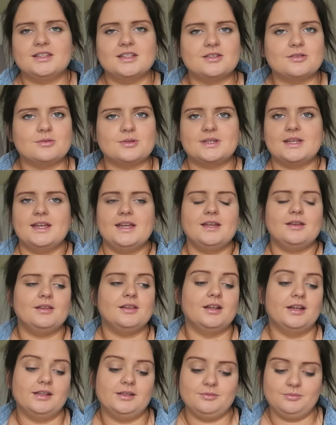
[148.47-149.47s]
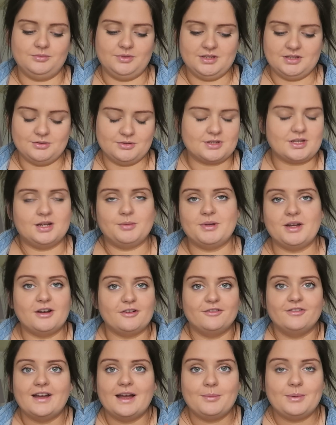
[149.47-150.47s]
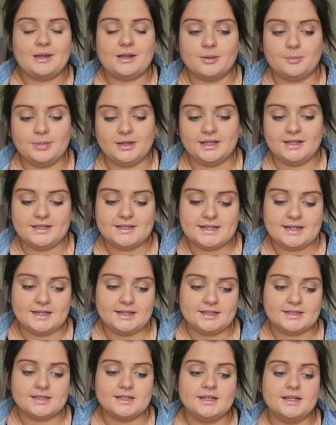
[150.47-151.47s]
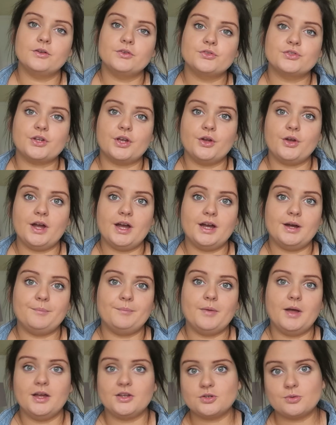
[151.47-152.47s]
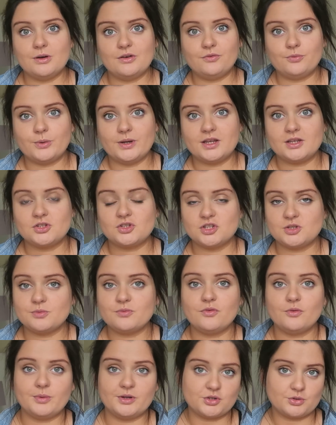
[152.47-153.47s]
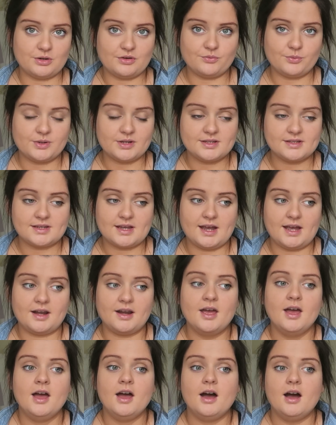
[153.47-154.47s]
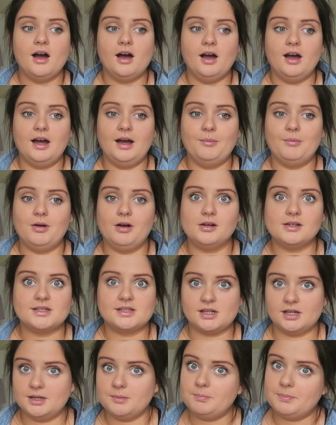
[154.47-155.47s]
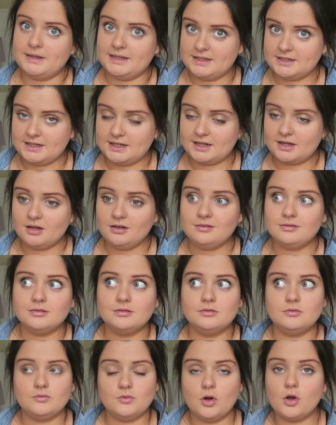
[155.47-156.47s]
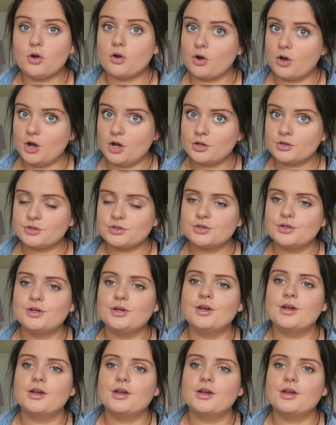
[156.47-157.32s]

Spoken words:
This was it, like this was going to be our family completed. So at 12 weeks, just before my 12-week scan, I started bleeding a lot.